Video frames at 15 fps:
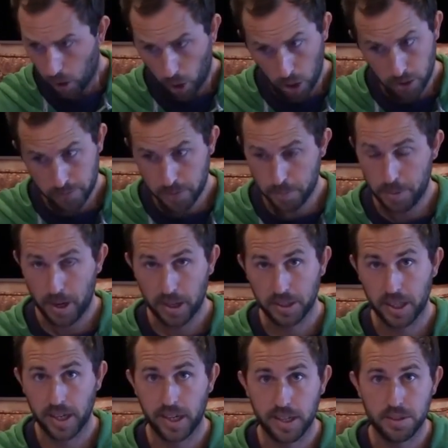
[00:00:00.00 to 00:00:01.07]
all of the
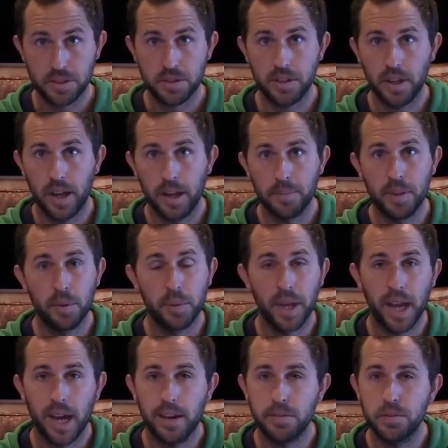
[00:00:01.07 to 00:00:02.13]
podcasts um, that we
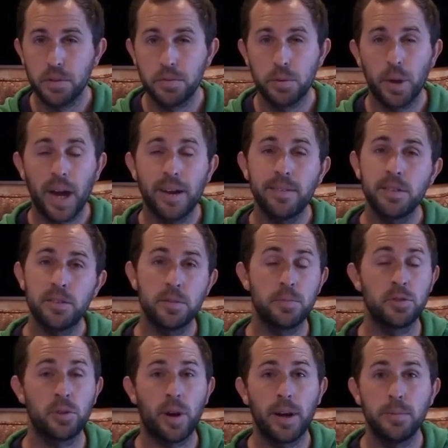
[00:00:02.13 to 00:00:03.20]
have. So if you haven't
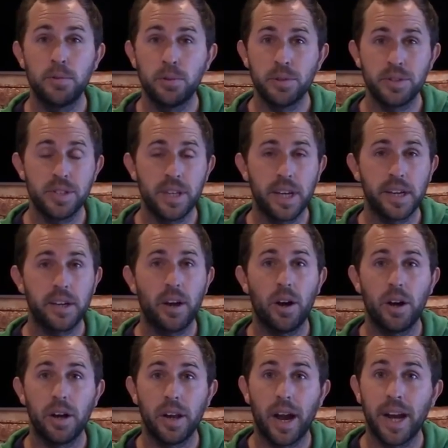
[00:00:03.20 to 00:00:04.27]
subscribed to us yet
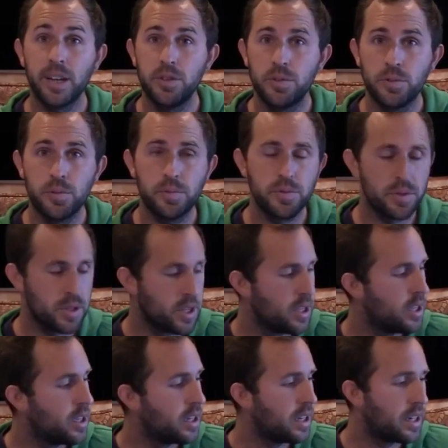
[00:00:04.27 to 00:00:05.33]
on iTunes,
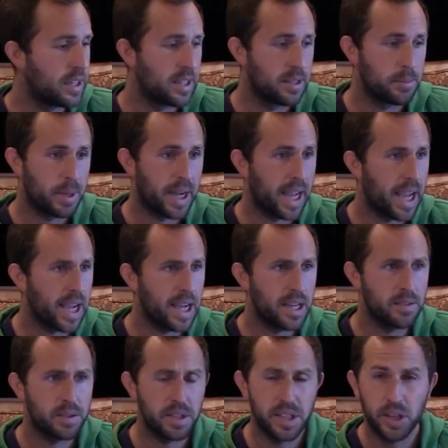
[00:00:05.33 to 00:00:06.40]
um, I
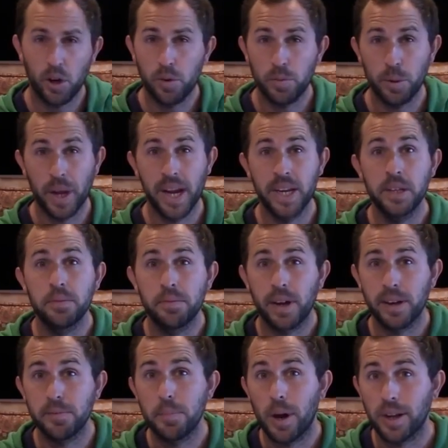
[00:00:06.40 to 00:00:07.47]
have I think over
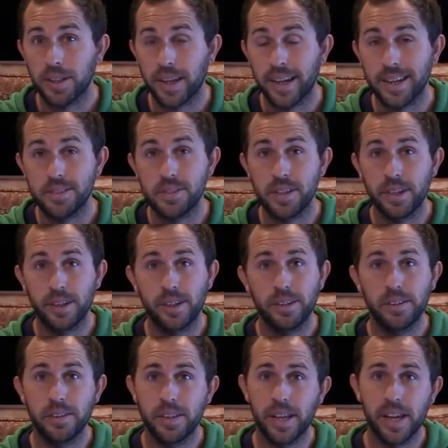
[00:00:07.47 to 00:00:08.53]
eighty-five podcasts
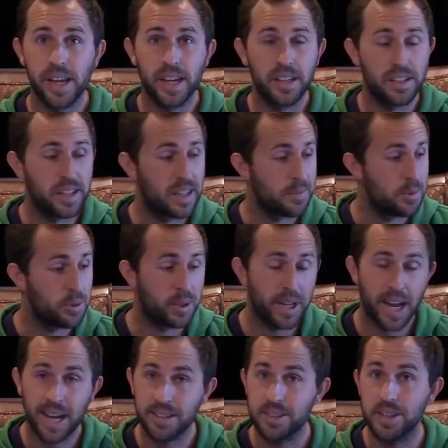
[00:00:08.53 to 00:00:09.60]
there that um, you can
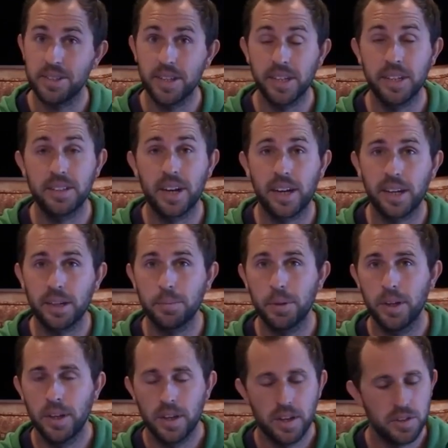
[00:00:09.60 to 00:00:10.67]
access anytime.
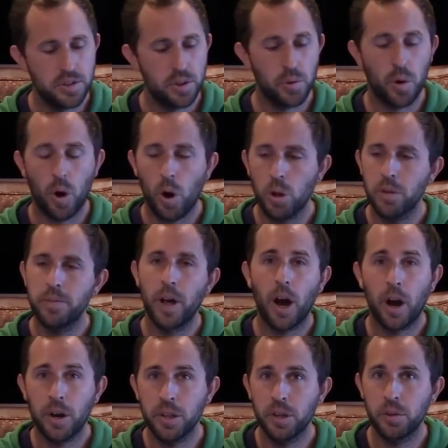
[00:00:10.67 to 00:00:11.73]
So all of the
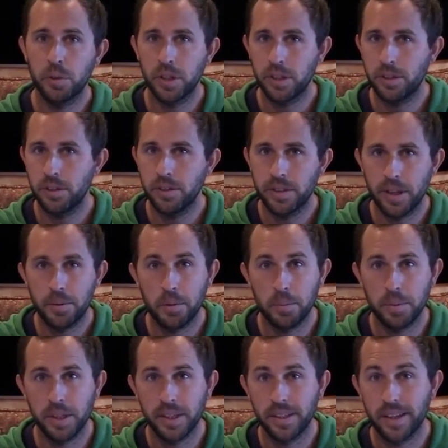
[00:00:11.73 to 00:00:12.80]
audio here that I'm going
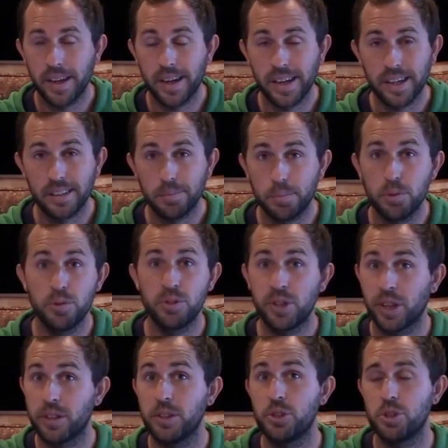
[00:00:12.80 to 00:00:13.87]
to be uh,
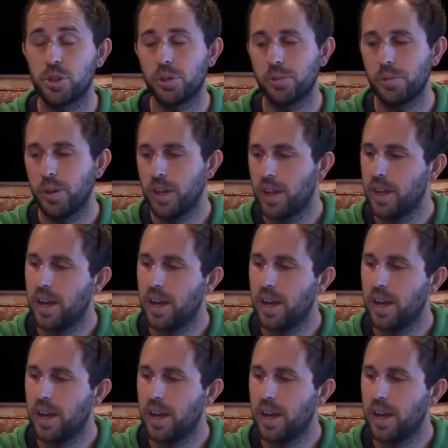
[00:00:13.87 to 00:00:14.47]
producing on the show